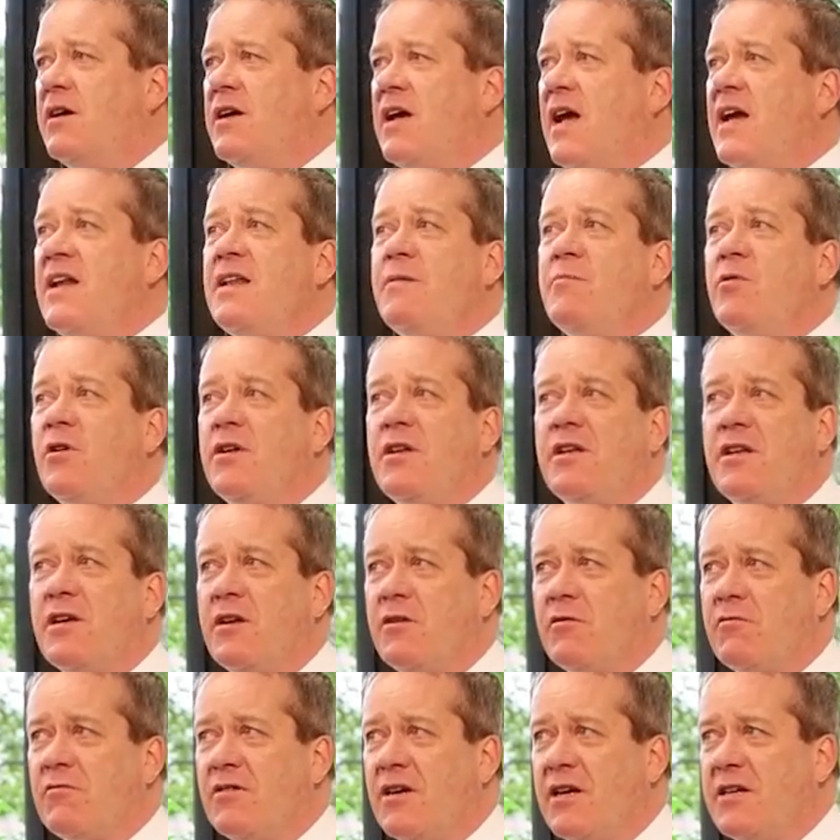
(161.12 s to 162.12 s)
Anybody
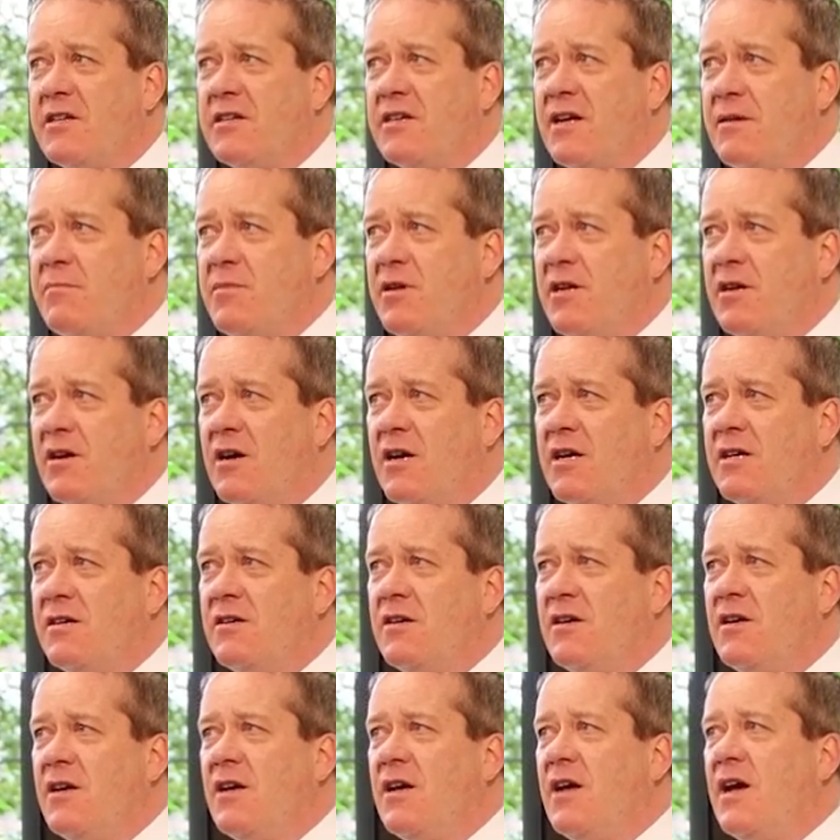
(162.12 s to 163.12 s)
can create an API,
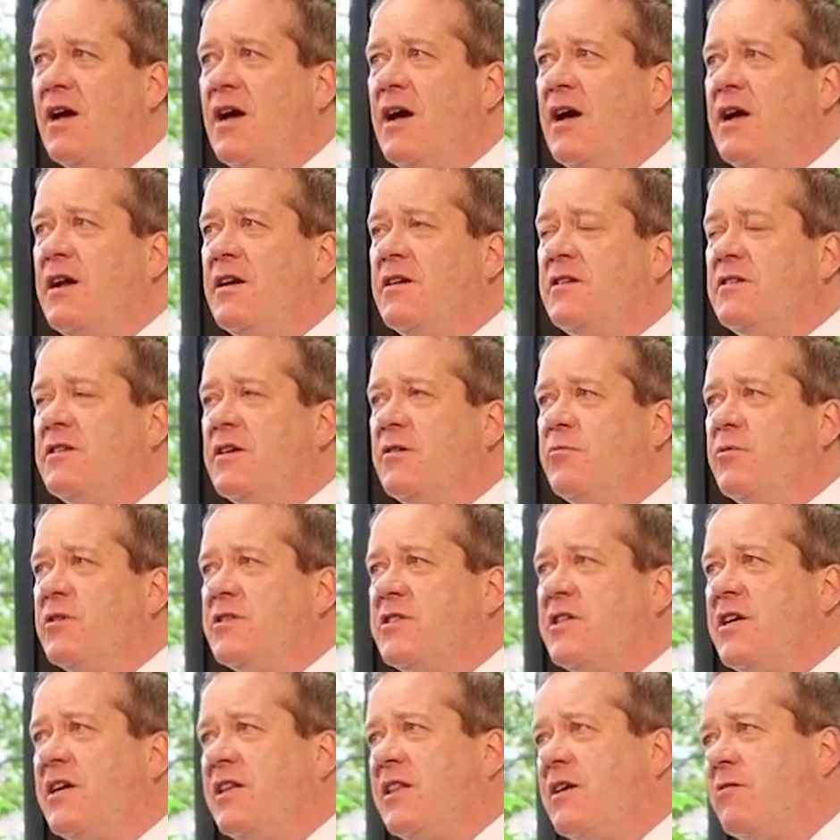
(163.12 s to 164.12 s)
and we're
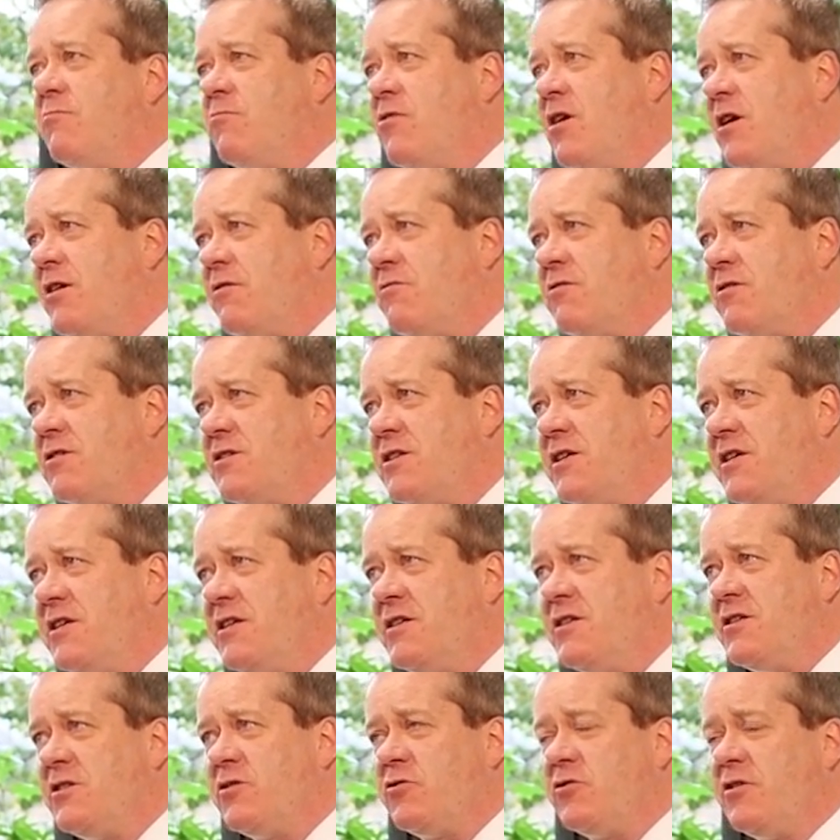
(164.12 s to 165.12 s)
seeing that right across the
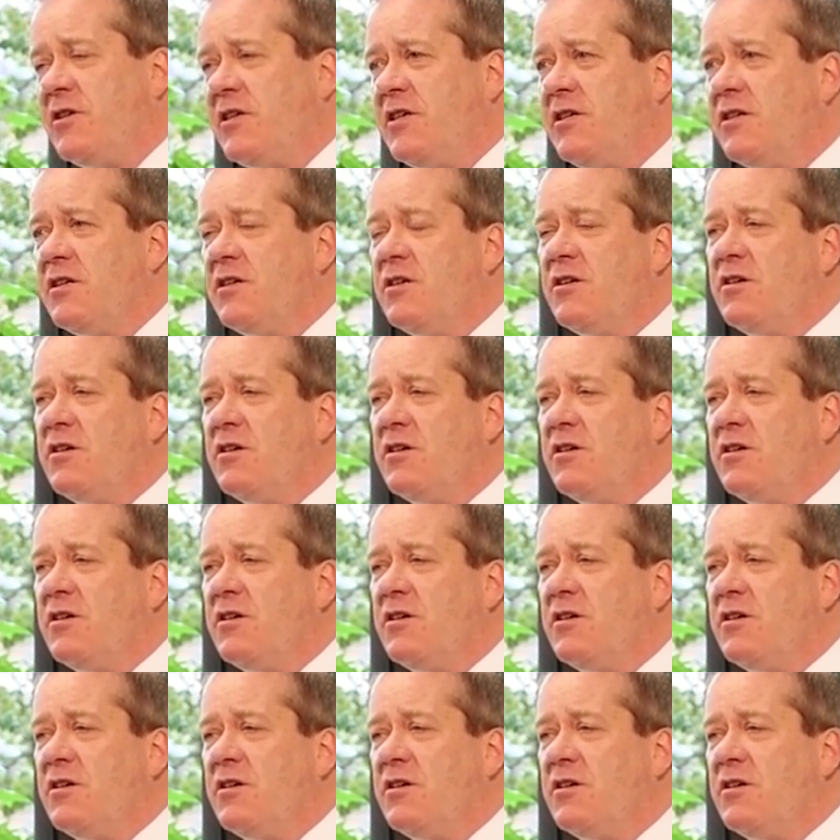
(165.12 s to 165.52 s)
industry.